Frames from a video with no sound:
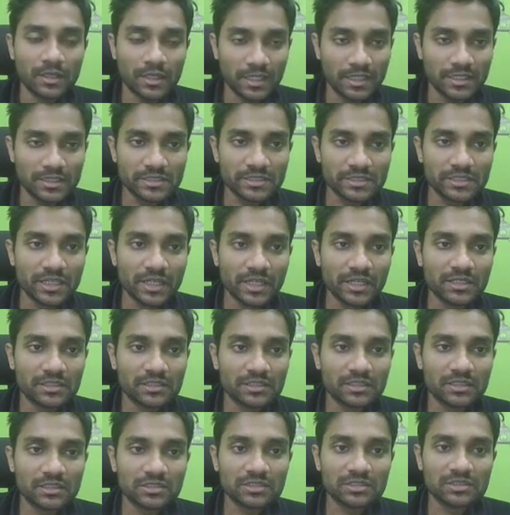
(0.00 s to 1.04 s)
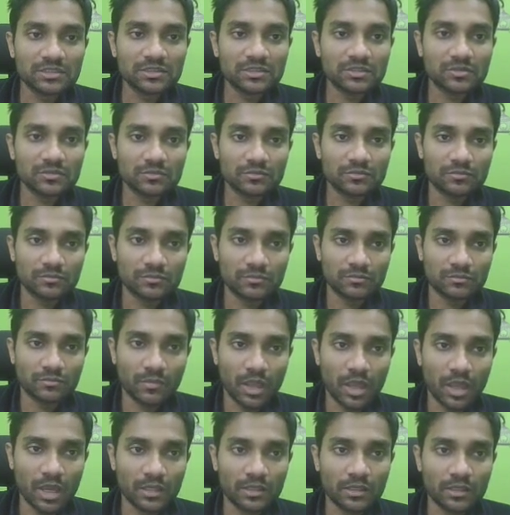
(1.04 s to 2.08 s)
inside this
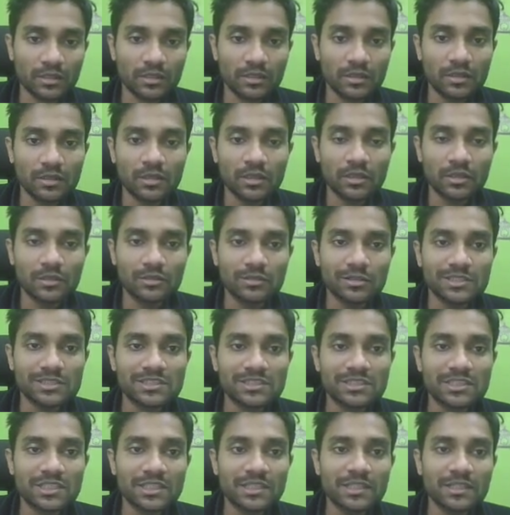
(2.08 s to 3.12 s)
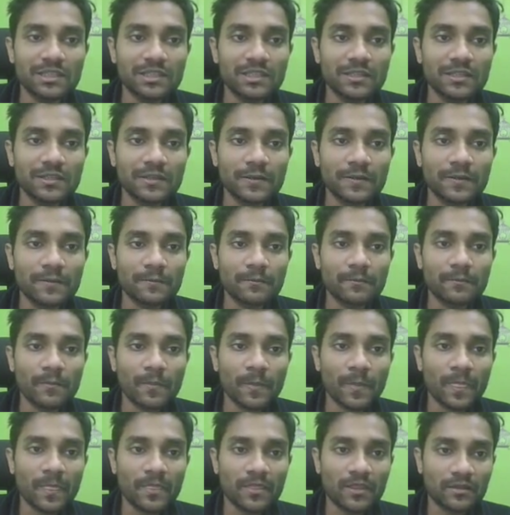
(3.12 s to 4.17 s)
error, you'll see
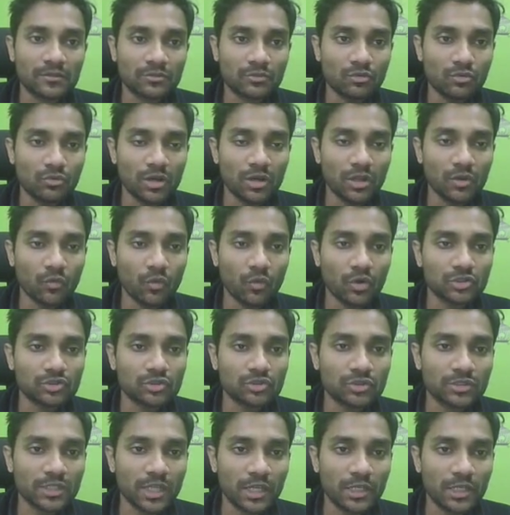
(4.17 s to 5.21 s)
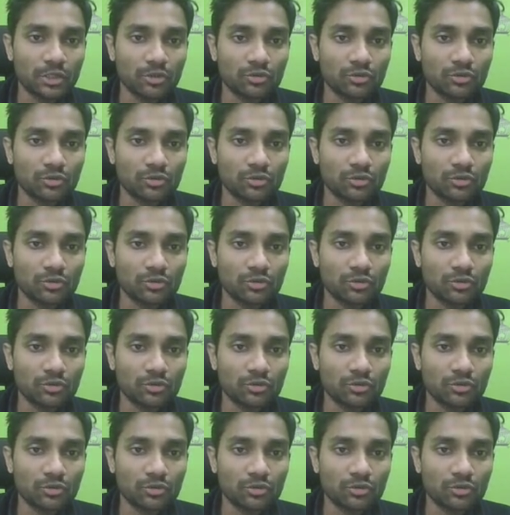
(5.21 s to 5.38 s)
that Google wants to tell you